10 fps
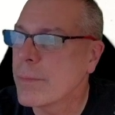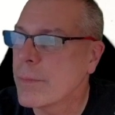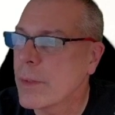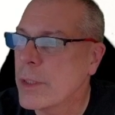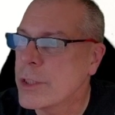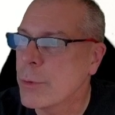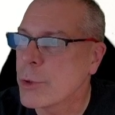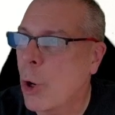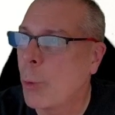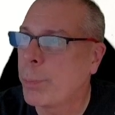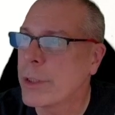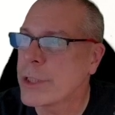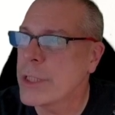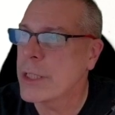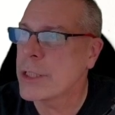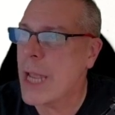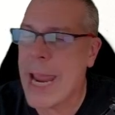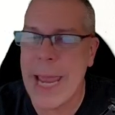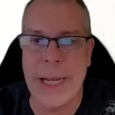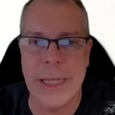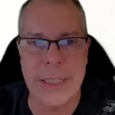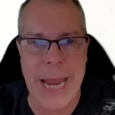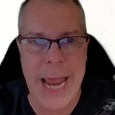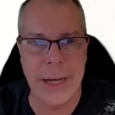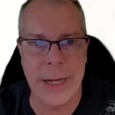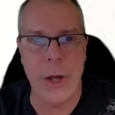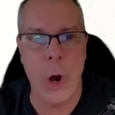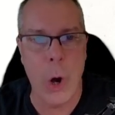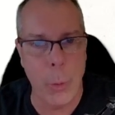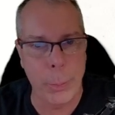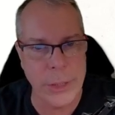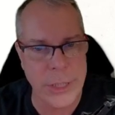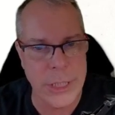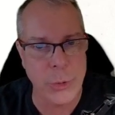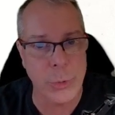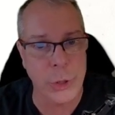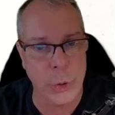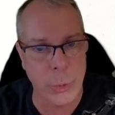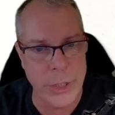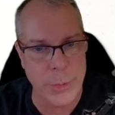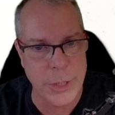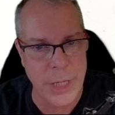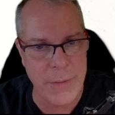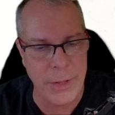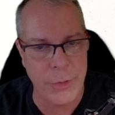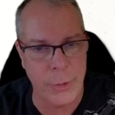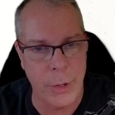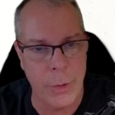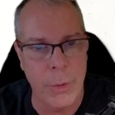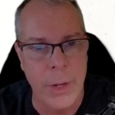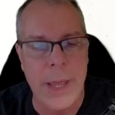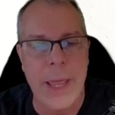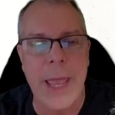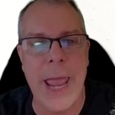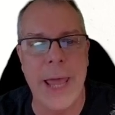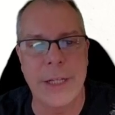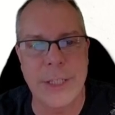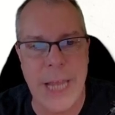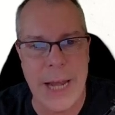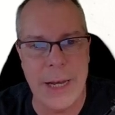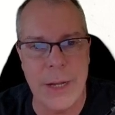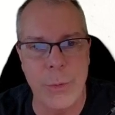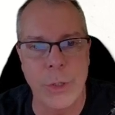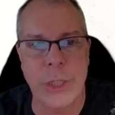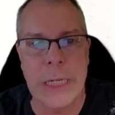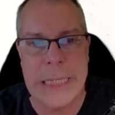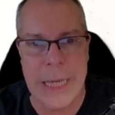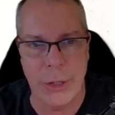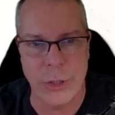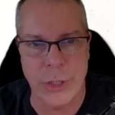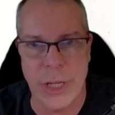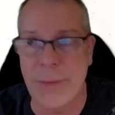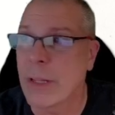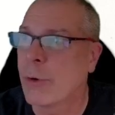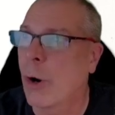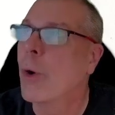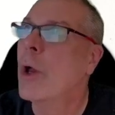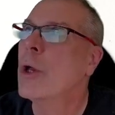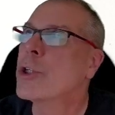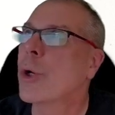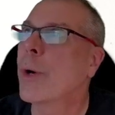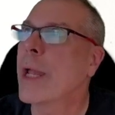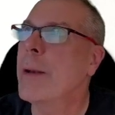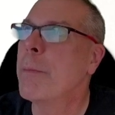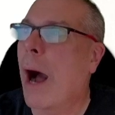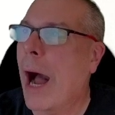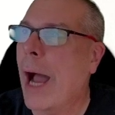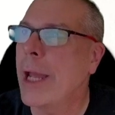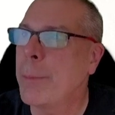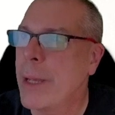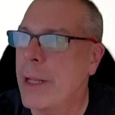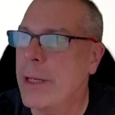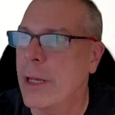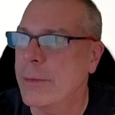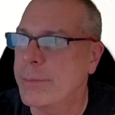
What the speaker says: let's see, it was hopelessness and insanity. Hopelessness was a charisma saving throw and insanity was an intelligence saving throw. So in my opinion,